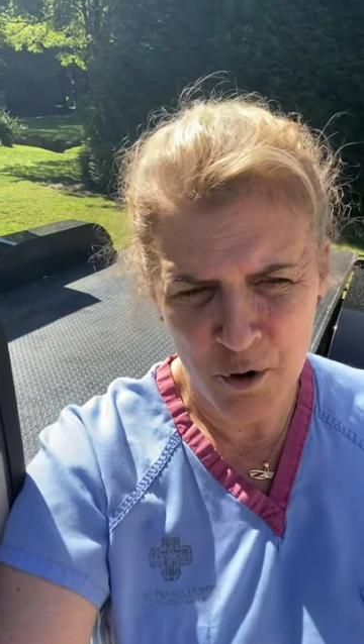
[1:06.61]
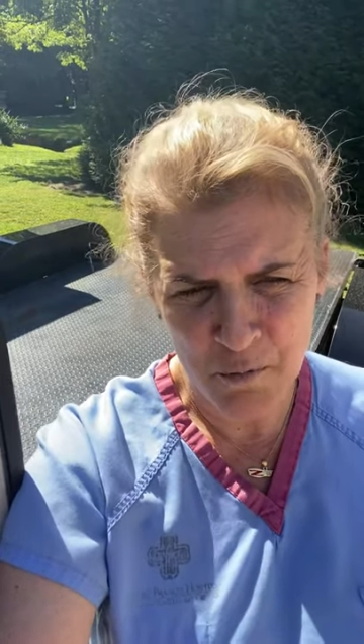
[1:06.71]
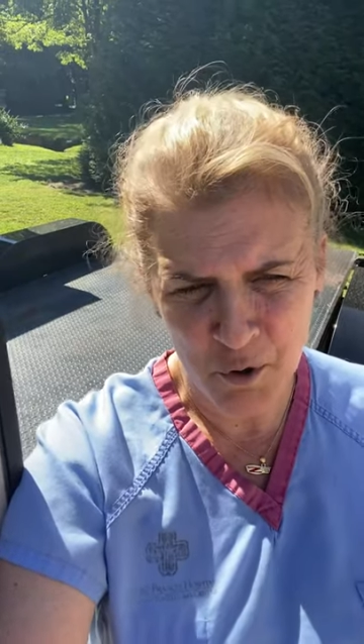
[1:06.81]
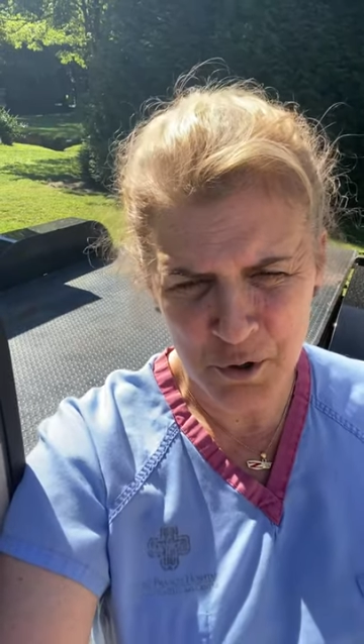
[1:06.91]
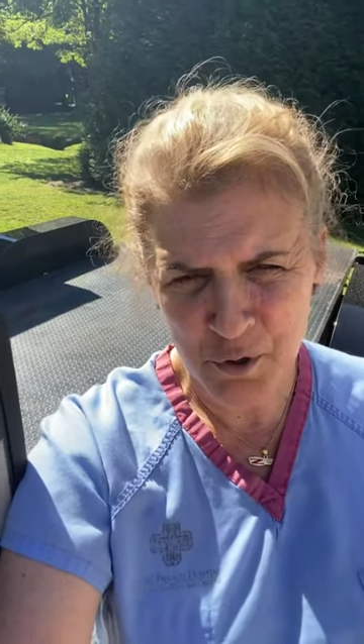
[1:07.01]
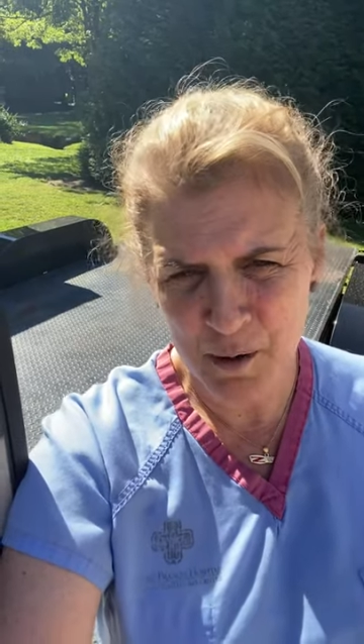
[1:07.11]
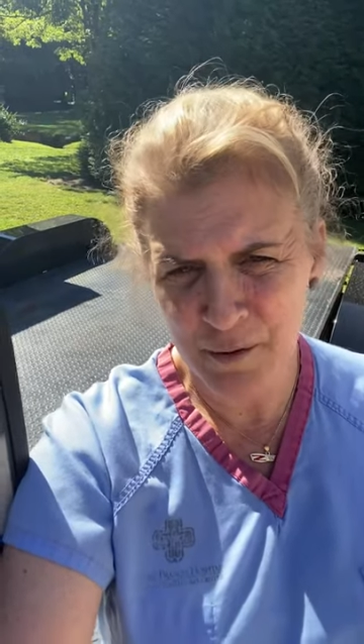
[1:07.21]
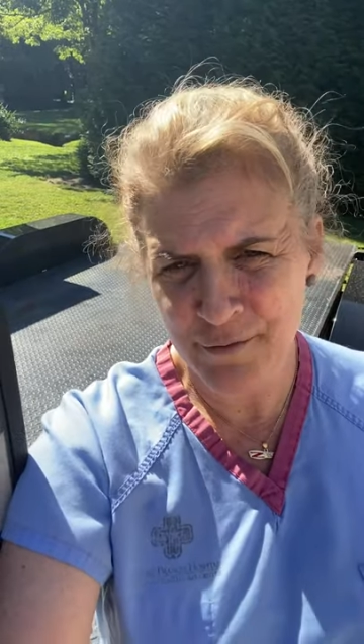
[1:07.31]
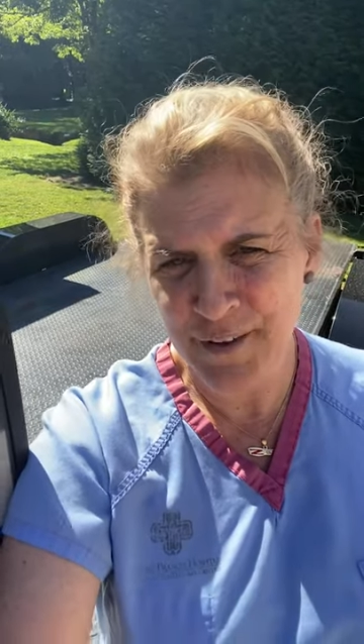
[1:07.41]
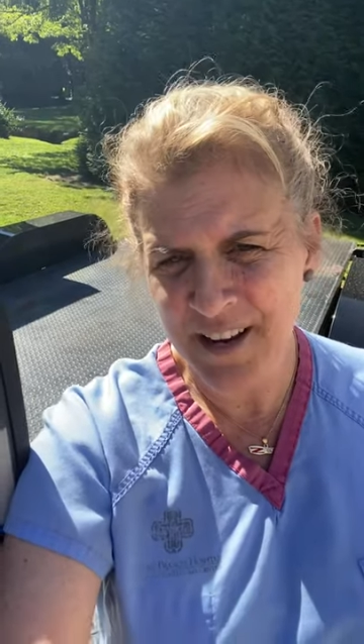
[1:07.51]
and more
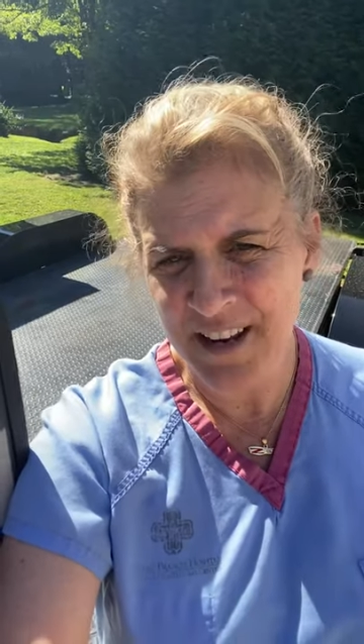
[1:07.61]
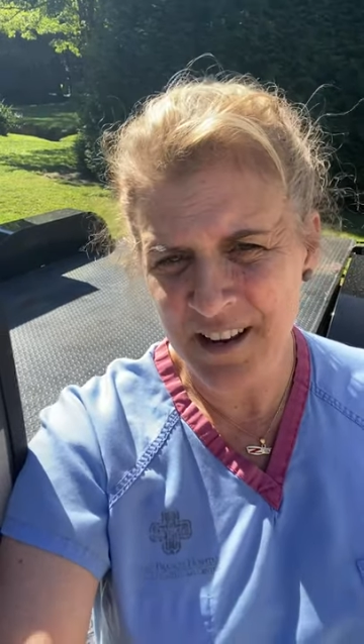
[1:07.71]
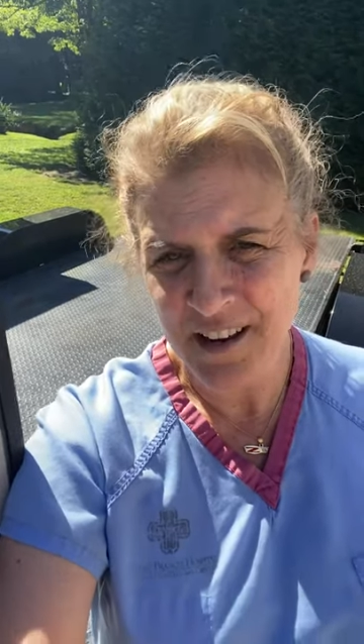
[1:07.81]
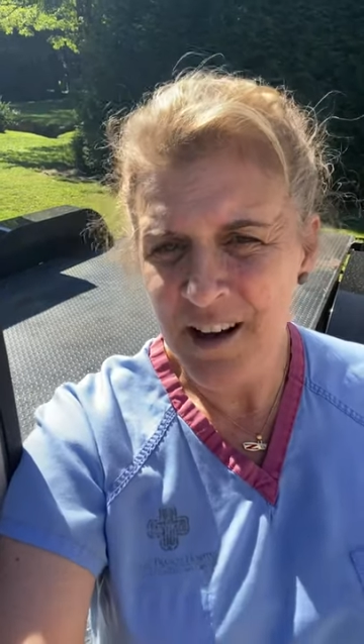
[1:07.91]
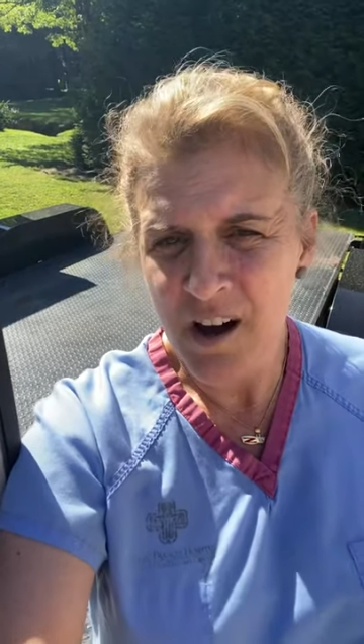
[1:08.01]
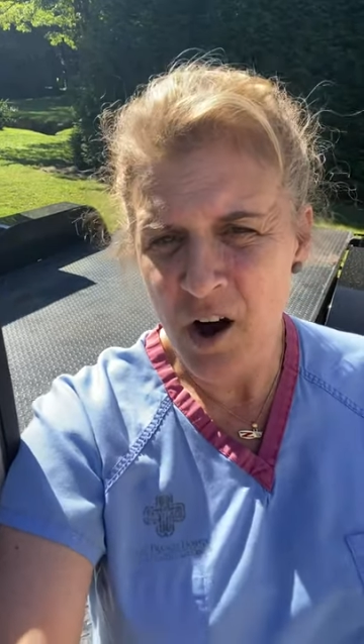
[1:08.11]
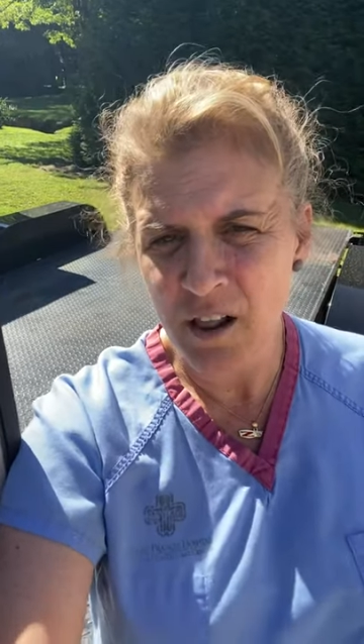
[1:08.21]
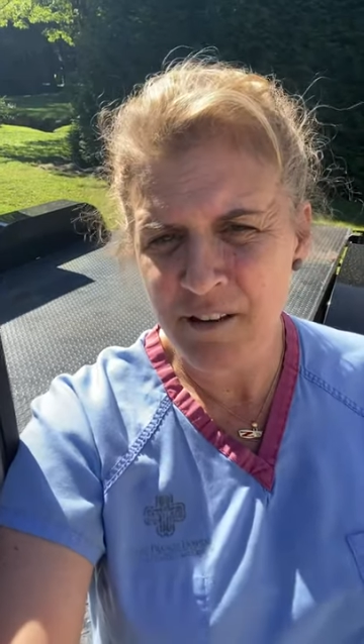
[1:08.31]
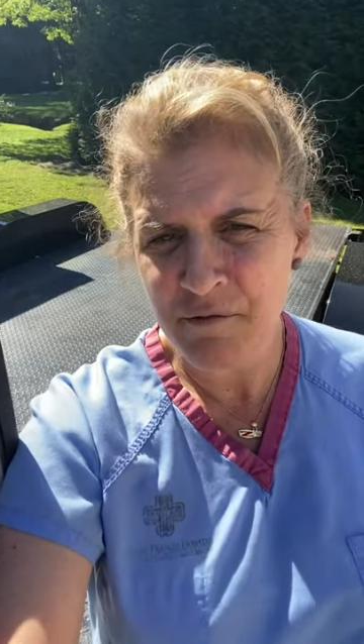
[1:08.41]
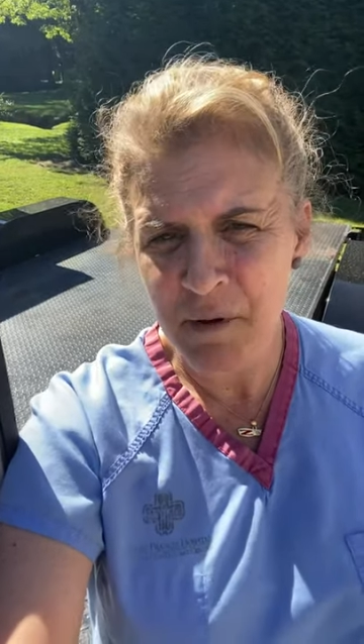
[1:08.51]
trouble fitting
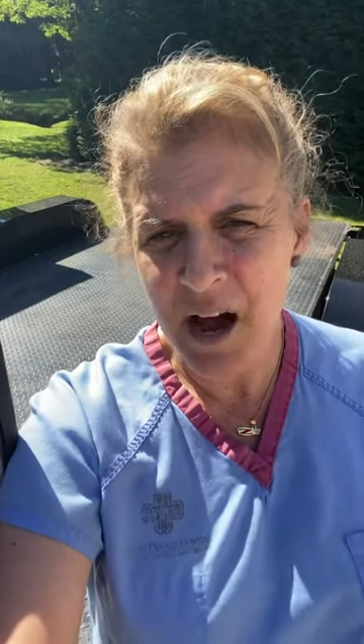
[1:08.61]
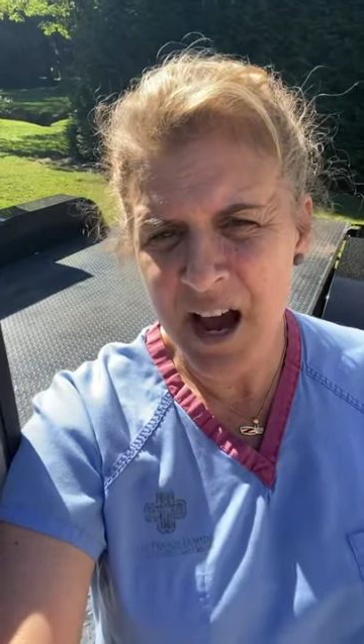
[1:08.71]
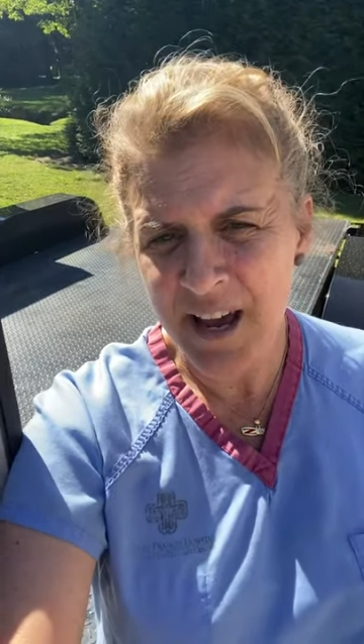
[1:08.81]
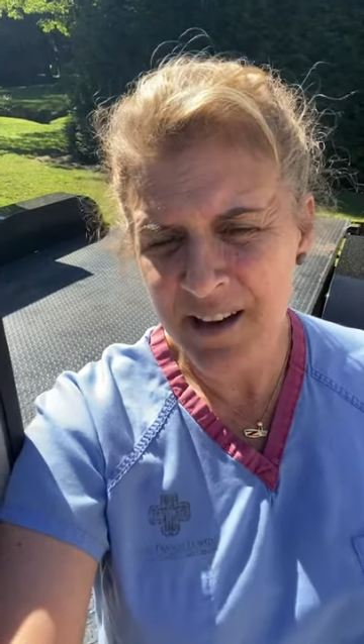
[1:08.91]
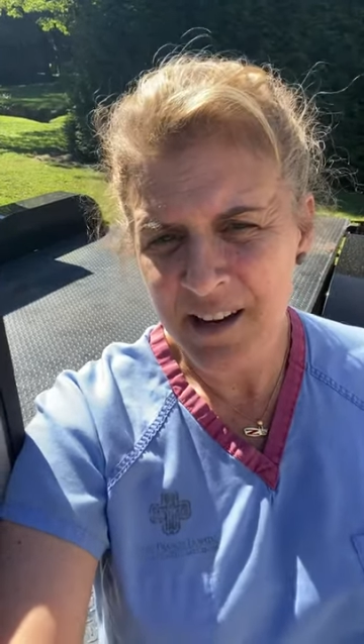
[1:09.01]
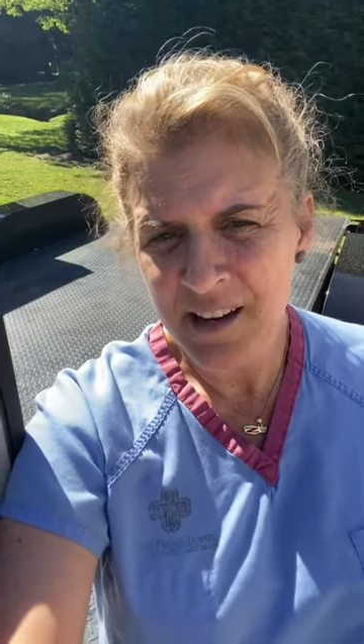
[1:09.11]
all of my